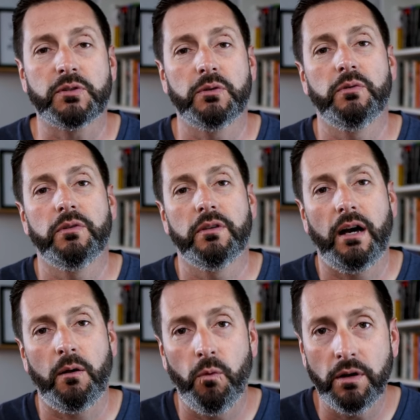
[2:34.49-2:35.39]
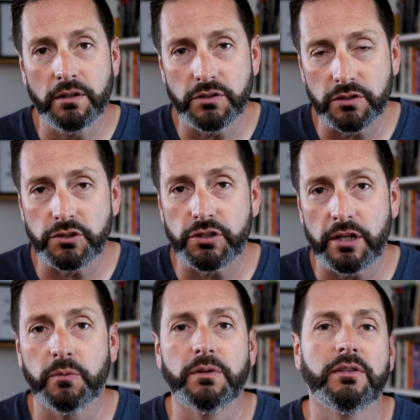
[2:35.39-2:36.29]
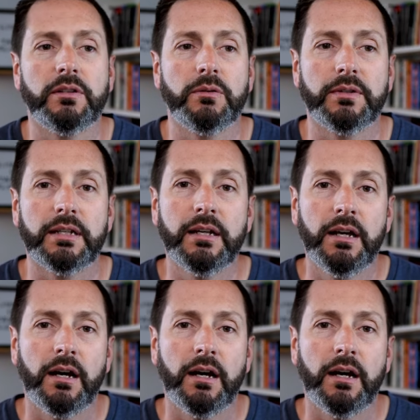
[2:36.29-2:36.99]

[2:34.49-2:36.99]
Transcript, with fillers: So I wanna just share with you that,